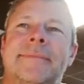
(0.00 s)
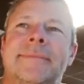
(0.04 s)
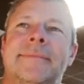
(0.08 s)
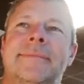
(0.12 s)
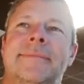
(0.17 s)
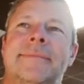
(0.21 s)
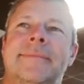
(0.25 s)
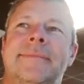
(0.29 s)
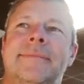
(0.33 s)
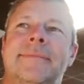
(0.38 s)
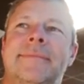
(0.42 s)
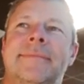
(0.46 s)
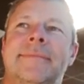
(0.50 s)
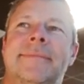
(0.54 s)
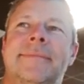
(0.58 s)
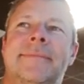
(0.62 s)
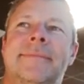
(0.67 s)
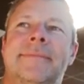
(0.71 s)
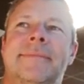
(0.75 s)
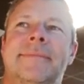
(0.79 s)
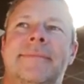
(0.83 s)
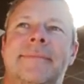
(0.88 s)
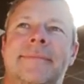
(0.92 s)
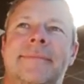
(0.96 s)

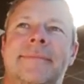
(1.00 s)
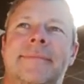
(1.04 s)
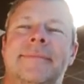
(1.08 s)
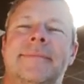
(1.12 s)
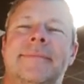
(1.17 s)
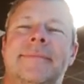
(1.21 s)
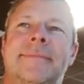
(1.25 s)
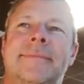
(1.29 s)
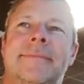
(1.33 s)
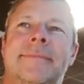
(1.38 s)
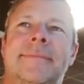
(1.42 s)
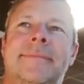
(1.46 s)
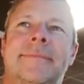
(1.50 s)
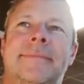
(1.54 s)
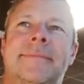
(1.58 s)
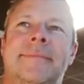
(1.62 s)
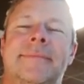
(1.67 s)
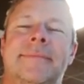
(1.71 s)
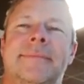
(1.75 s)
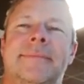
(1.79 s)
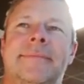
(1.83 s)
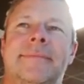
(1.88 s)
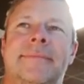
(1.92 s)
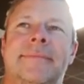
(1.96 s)

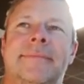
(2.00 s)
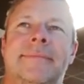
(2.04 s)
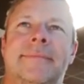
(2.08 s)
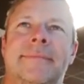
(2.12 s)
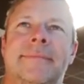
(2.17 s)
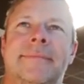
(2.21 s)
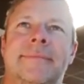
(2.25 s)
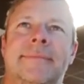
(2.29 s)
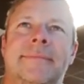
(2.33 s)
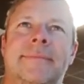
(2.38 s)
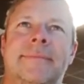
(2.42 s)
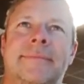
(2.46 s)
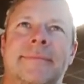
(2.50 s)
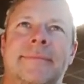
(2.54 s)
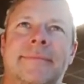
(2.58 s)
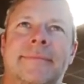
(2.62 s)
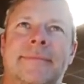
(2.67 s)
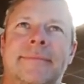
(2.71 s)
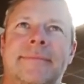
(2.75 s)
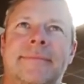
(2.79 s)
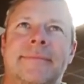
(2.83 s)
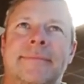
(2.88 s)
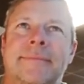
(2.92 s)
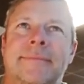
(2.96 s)

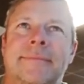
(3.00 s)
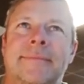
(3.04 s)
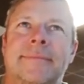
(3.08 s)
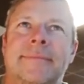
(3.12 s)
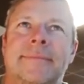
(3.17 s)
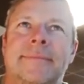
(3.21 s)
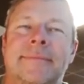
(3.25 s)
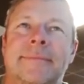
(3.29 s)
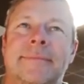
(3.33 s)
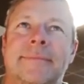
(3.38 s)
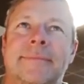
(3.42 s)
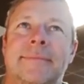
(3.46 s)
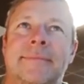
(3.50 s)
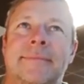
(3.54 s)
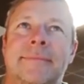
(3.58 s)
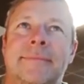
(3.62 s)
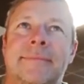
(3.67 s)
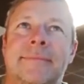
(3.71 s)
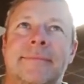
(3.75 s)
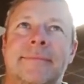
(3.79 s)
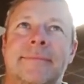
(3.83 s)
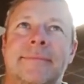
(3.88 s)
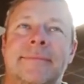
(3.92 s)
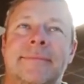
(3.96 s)

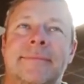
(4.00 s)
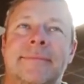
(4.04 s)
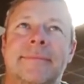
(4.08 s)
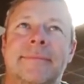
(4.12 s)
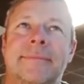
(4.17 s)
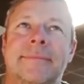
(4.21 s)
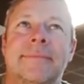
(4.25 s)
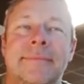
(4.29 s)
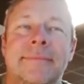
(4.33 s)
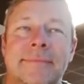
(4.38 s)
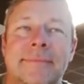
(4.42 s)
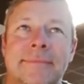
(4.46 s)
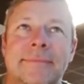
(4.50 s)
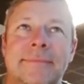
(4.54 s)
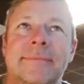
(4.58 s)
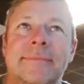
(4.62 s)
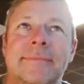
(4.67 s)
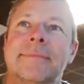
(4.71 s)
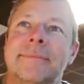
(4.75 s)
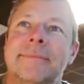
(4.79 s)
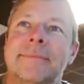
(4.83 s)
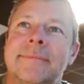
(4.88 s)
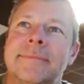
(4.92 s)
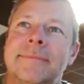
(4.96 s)

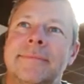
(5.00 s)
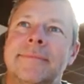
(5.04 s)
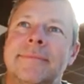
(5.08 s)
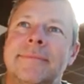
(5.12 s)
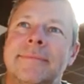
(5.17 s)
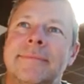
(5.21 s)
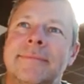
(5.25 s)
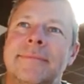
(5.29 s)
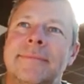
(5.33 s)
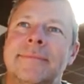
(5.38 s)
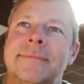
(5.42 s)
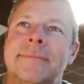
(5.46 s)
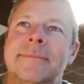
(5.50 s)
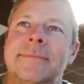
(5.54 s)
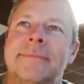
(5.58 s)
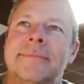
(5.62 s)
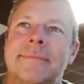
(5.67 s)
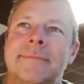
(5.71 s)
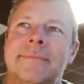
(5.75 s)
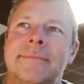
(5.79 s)
No words are spoken by the person on screen.